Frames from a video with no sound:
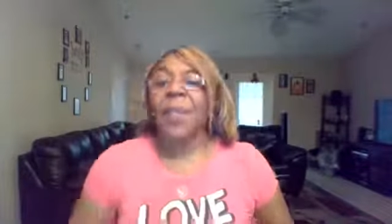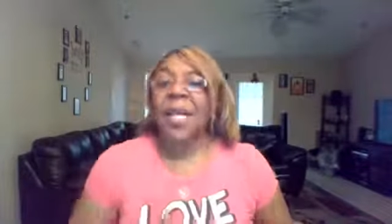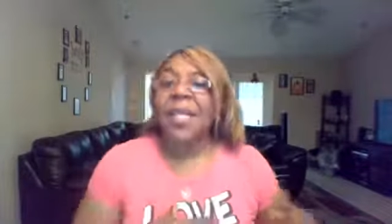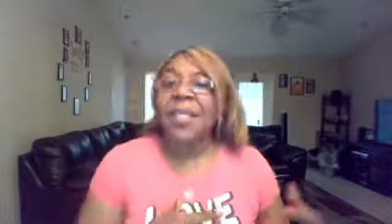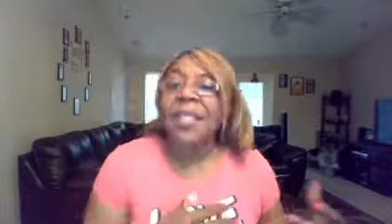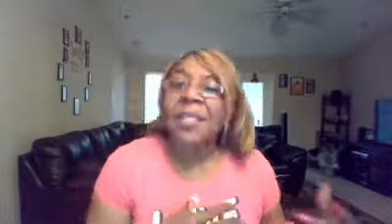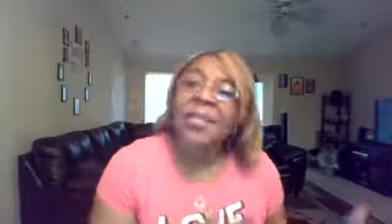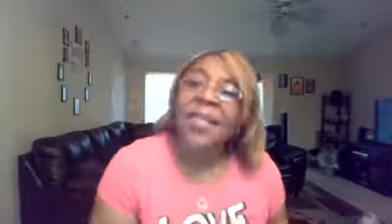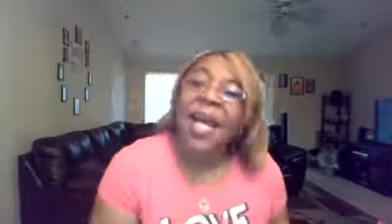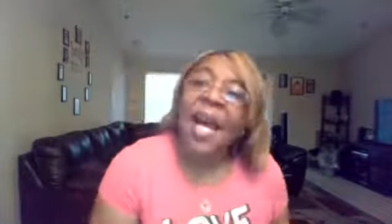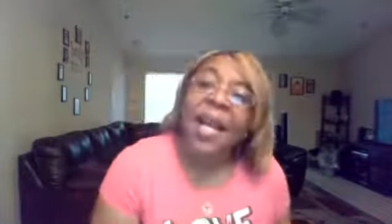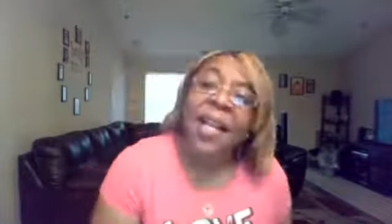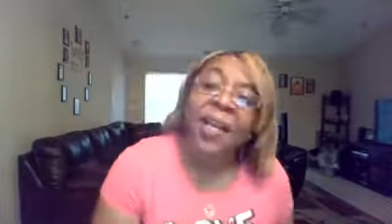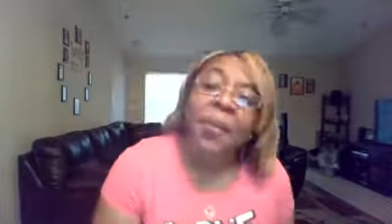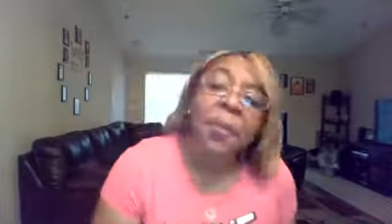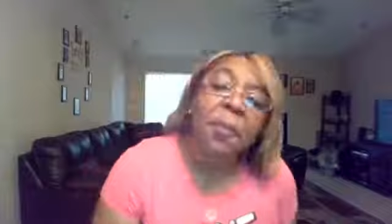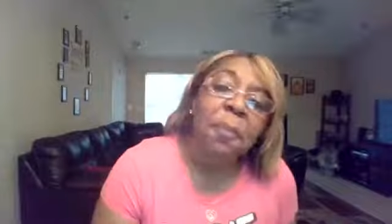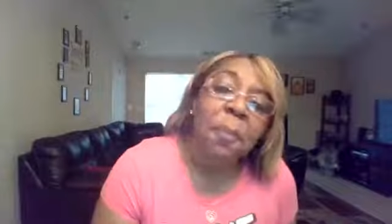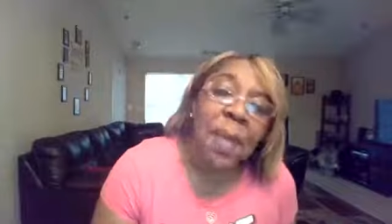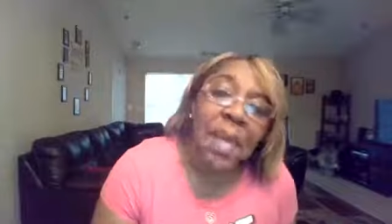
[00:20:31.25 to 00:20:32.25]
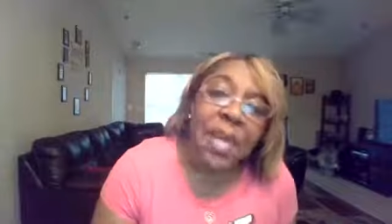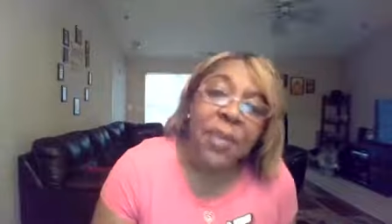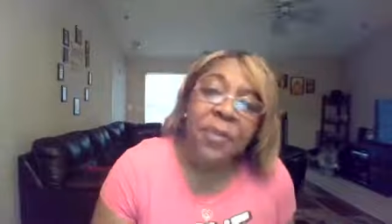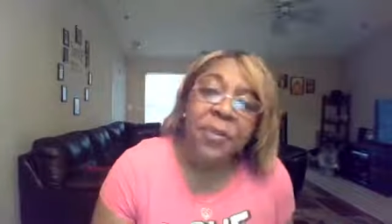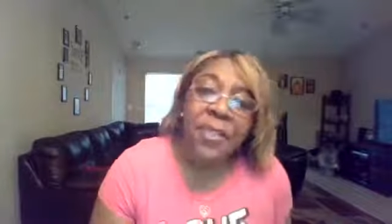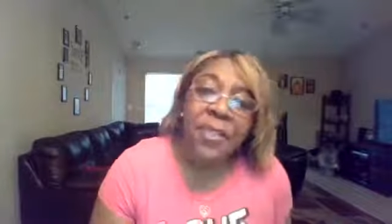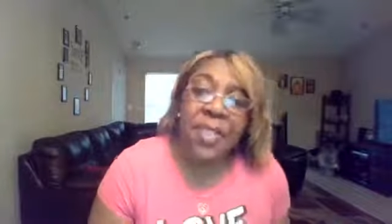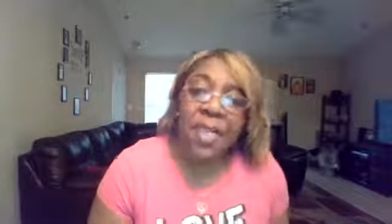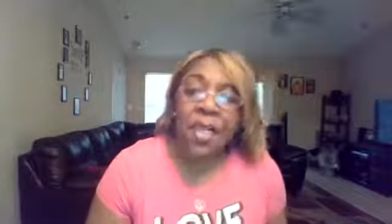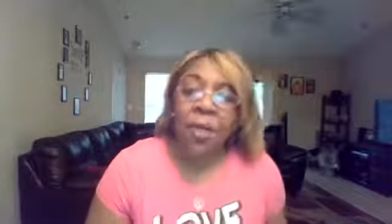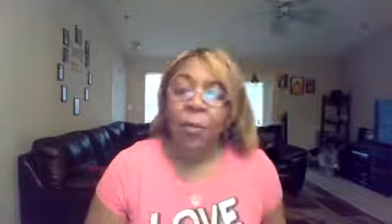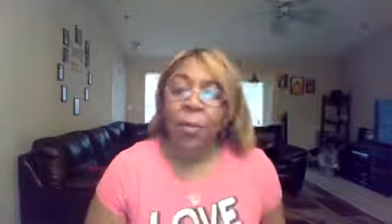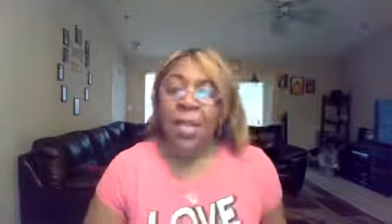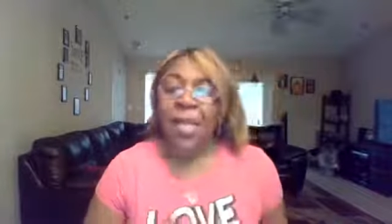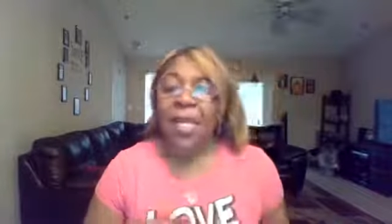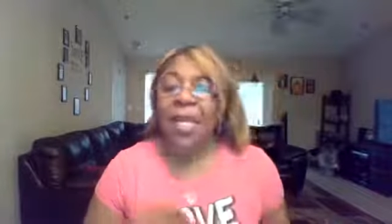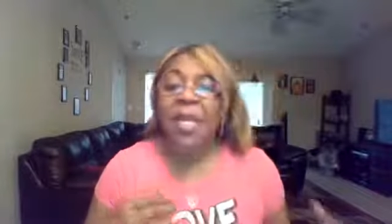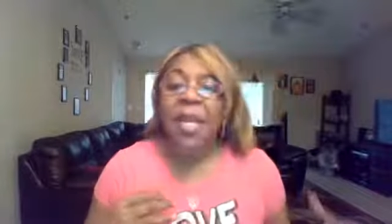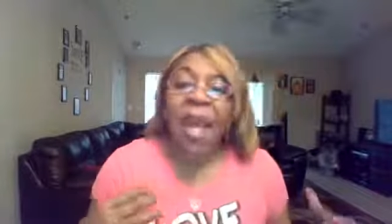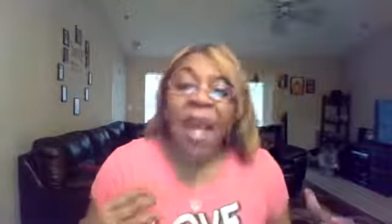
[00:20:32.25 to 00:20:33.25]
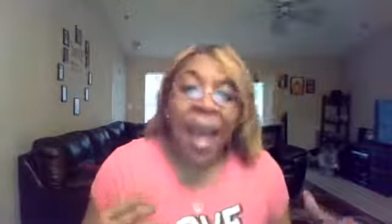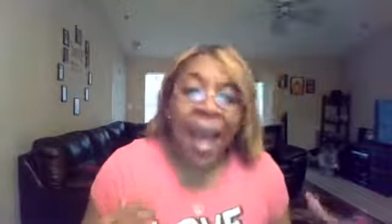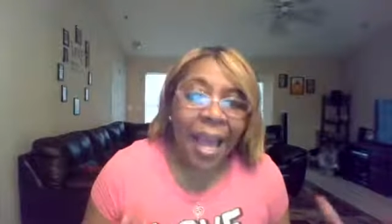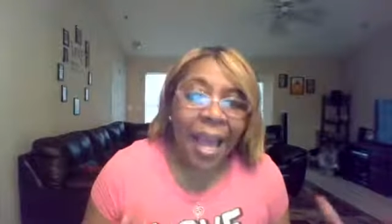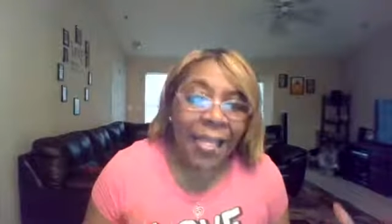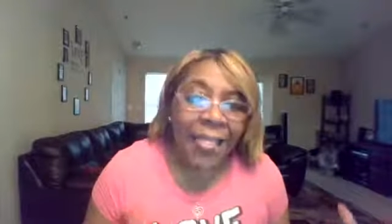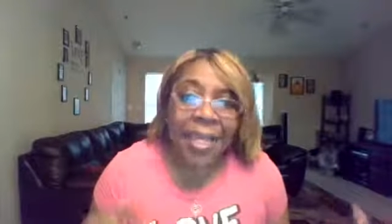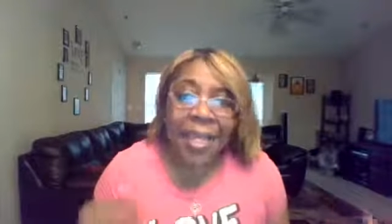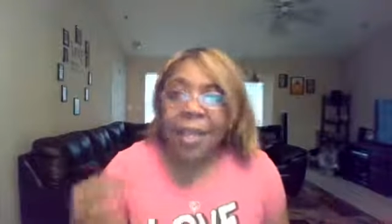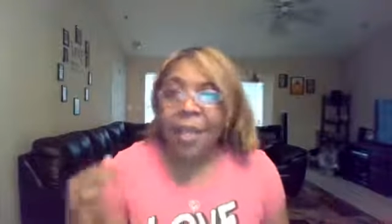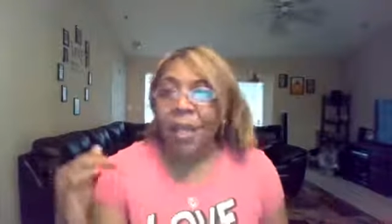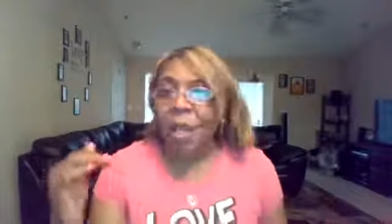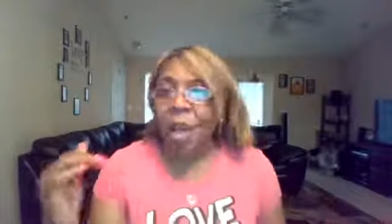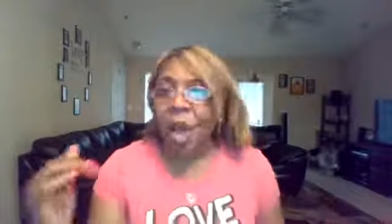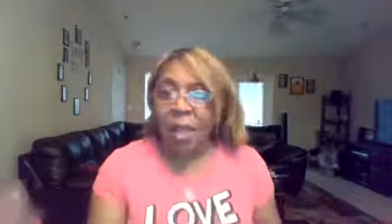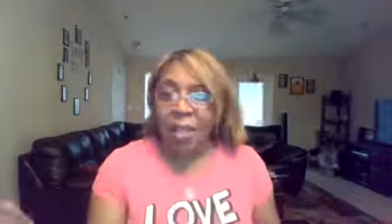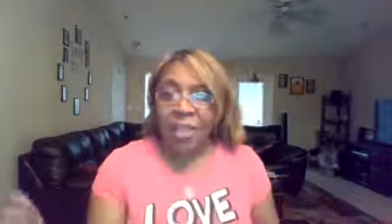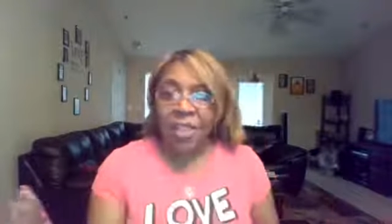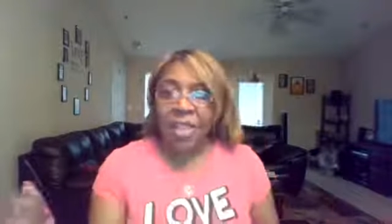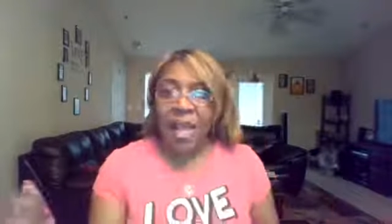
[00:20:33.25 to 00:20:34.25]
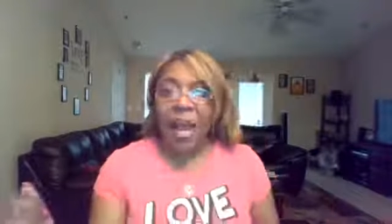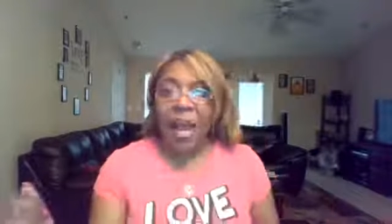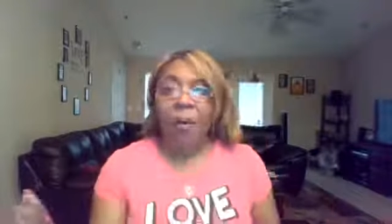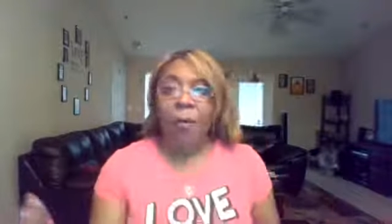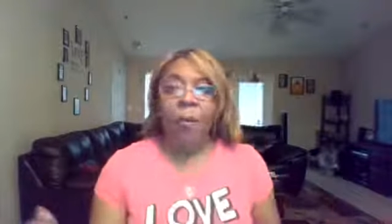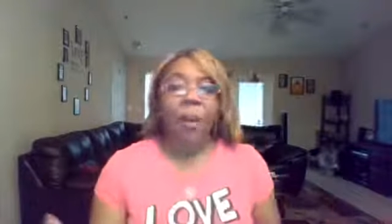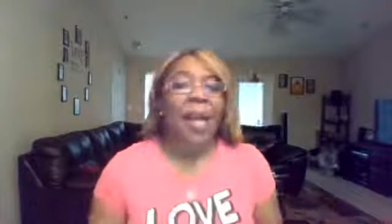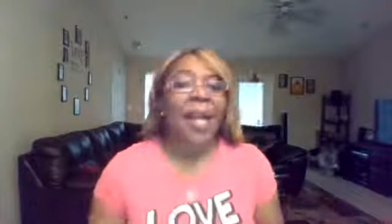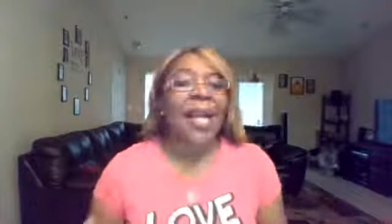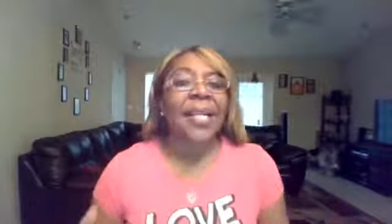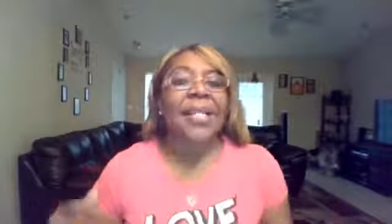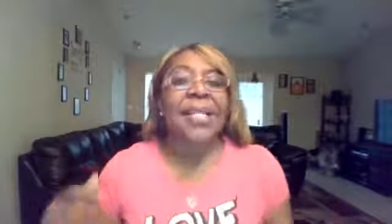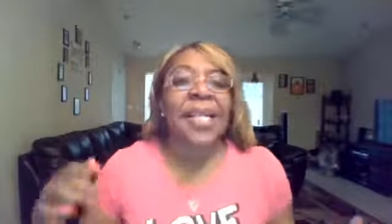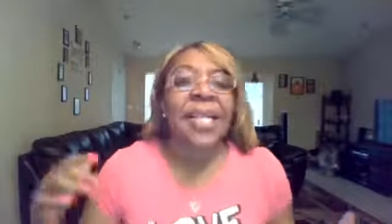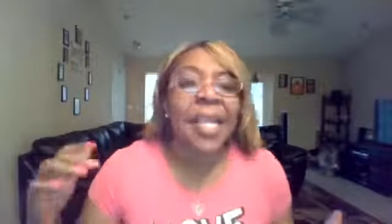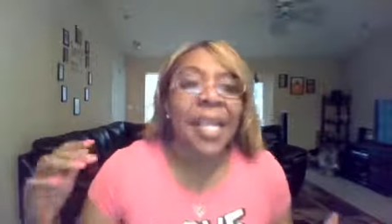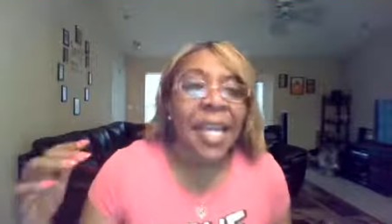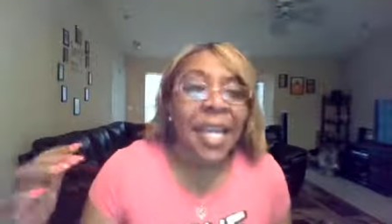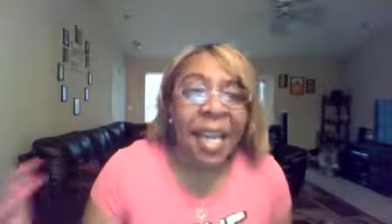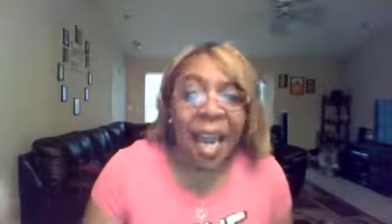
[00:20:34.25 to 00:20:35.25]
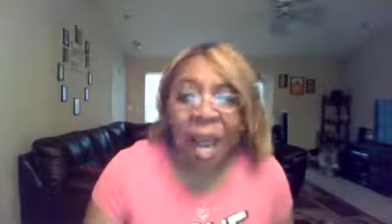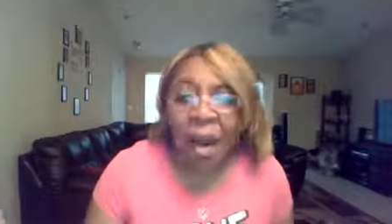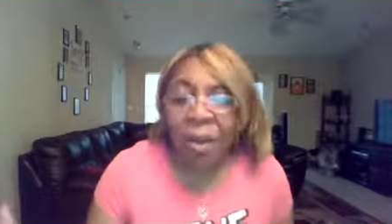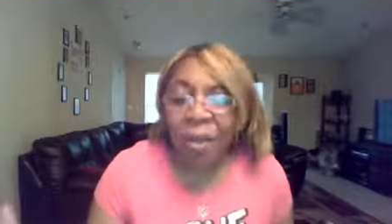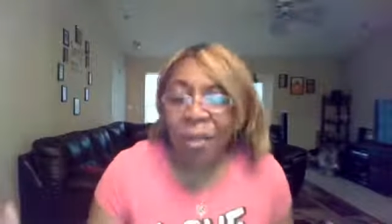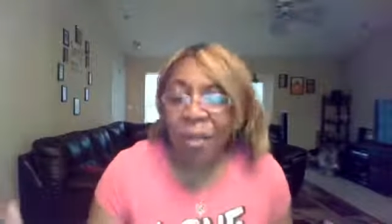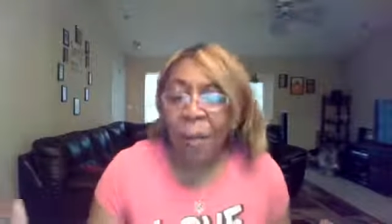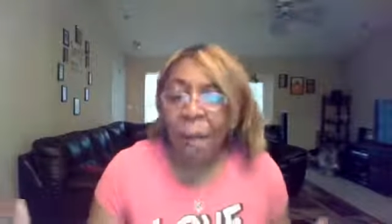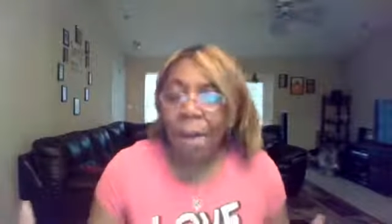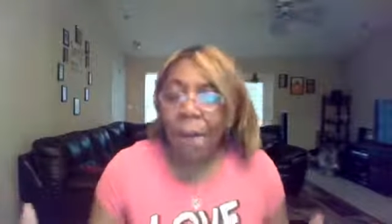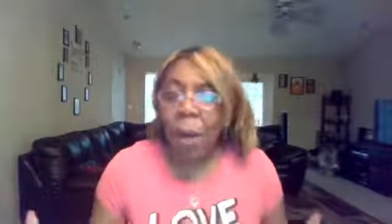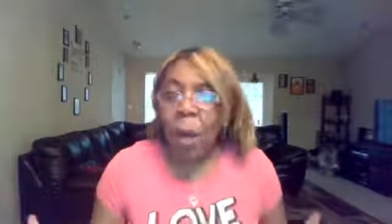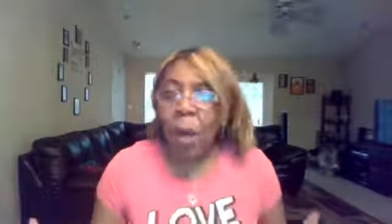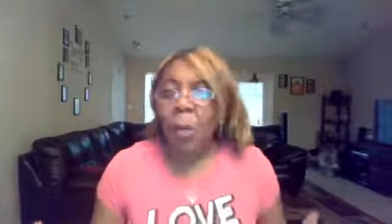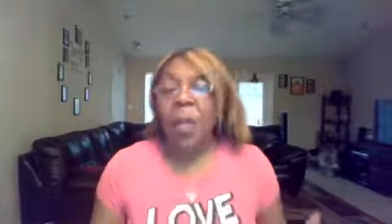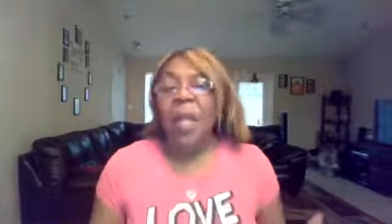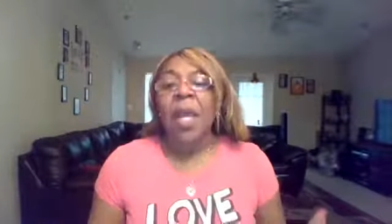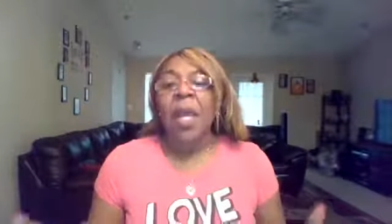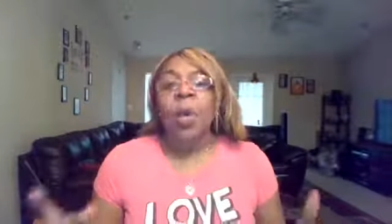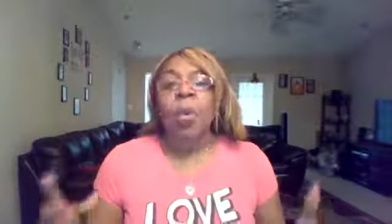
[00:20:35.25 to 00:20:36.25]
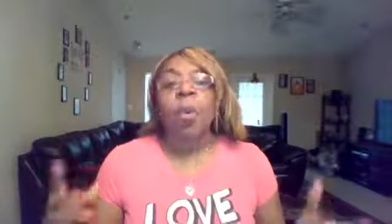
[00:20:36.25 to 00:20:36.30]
That's exactly what Peter did. When he I said launch out, right? I said get out of the boat.